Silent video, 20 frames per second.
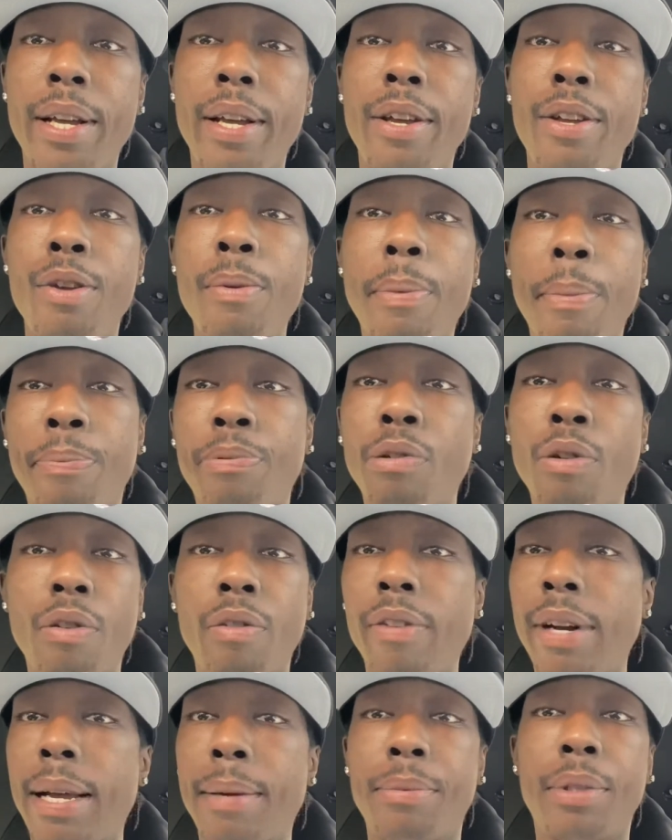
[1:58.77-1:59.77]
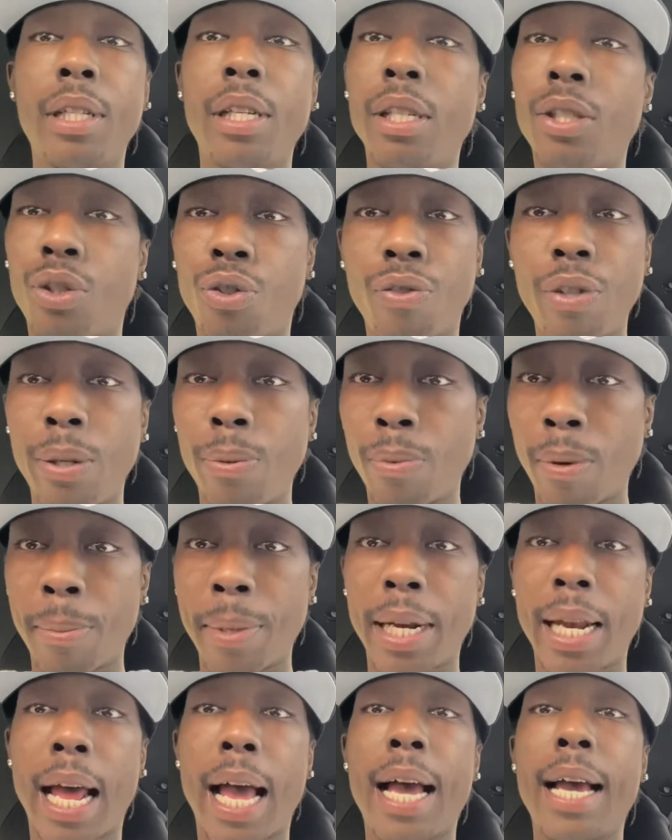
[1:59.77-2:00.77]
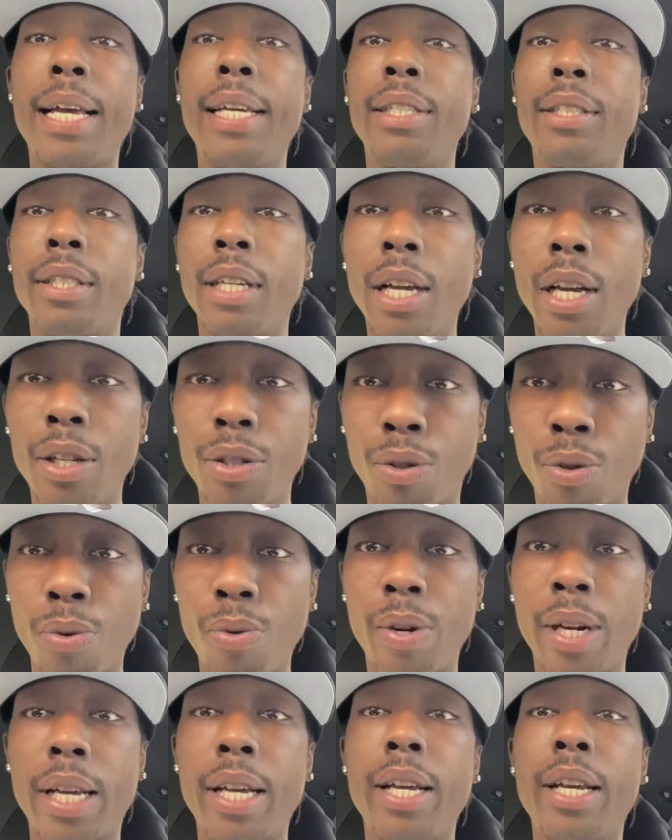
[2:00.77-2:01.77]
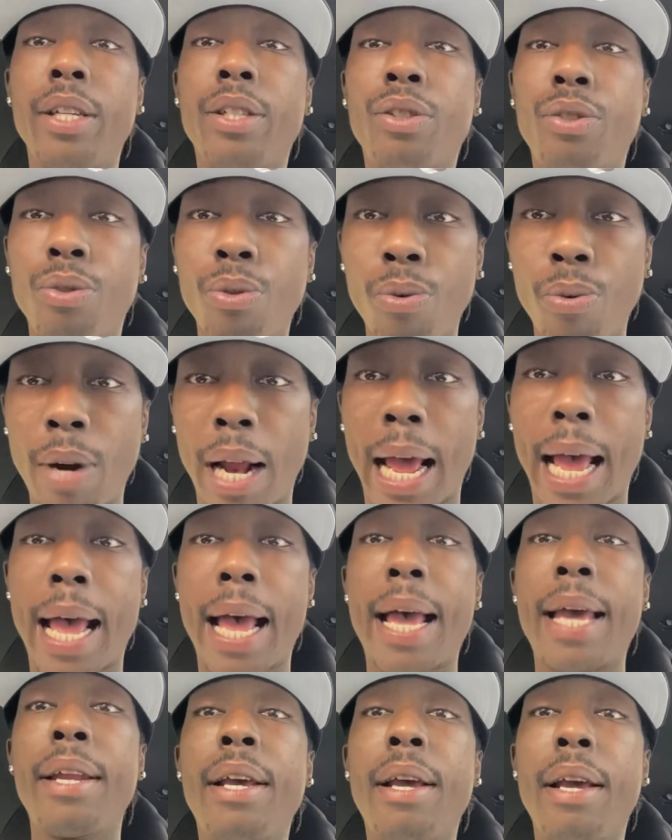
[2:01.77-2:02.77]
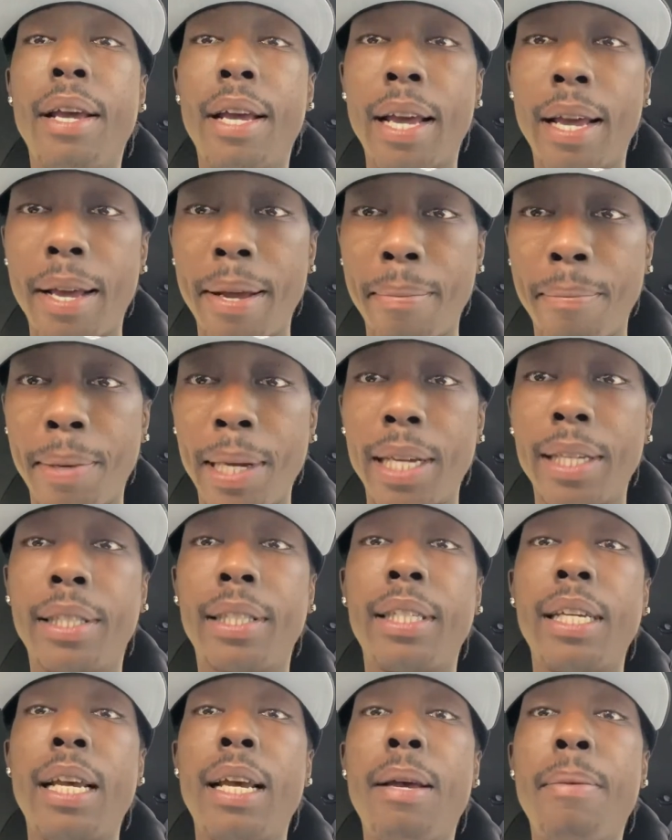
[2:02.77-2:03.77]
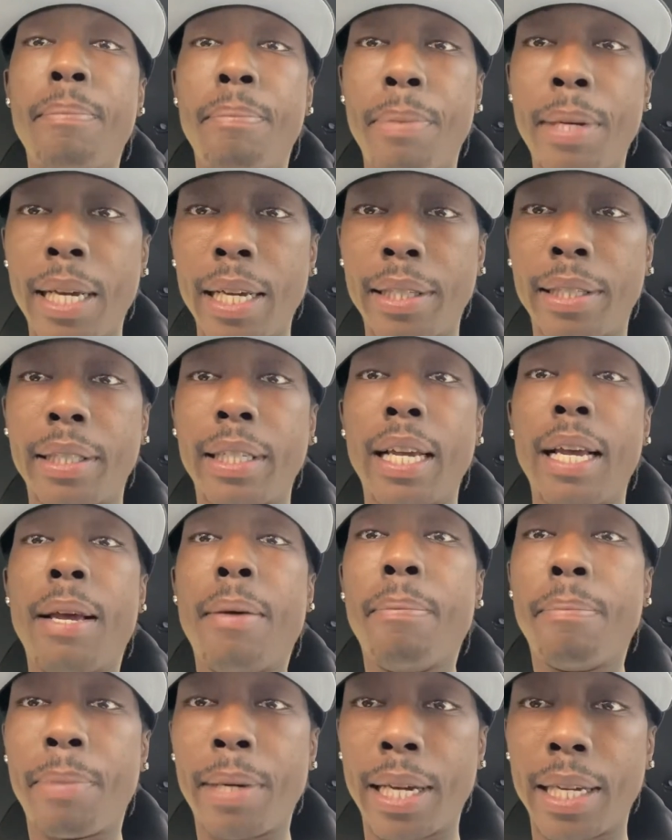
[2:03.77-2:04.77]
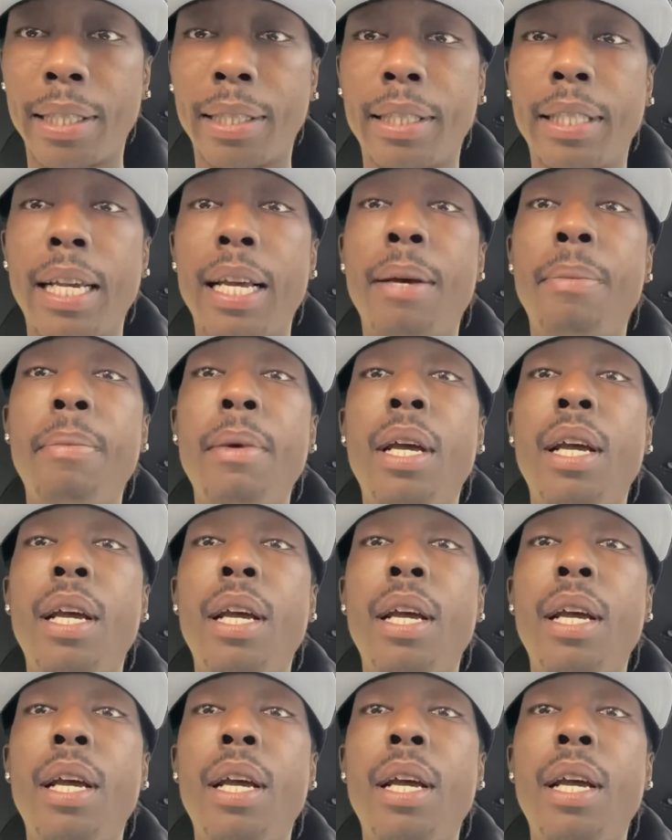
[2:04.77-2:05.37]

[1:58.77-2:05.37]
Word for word: You've been programmed to treat women nice, do this, do that, and be a simp, be a simp, be a simp.